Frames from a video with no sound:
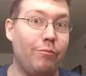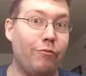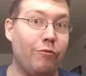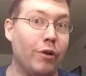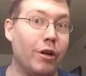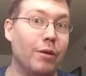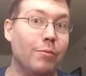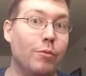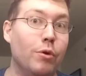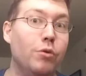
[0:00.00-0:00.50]

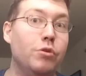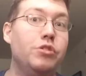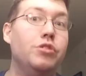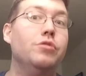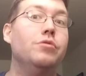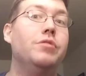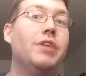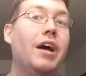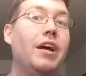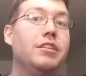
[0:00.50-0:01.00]
freaking
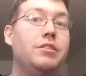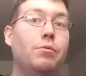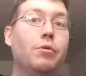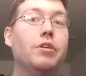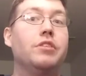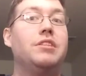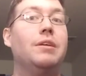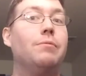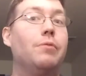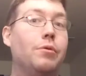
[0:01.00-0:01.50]
Mushu, Dynasty
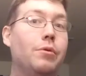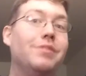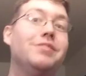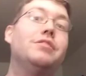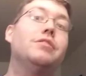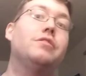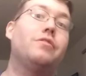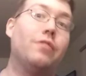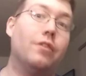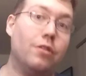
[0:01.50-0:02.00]
Warriors, Samurai Warriors
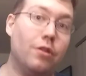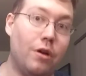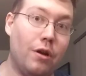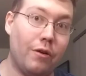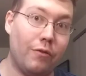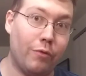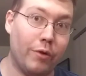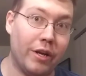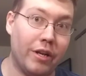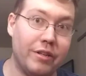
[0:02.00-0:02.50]
series for a
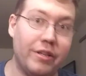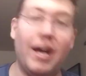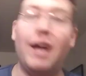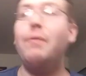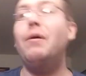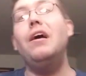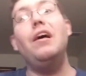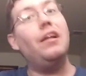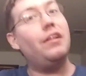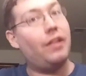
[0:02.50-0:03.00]
long freaking
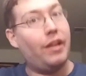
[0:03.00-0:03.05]
time,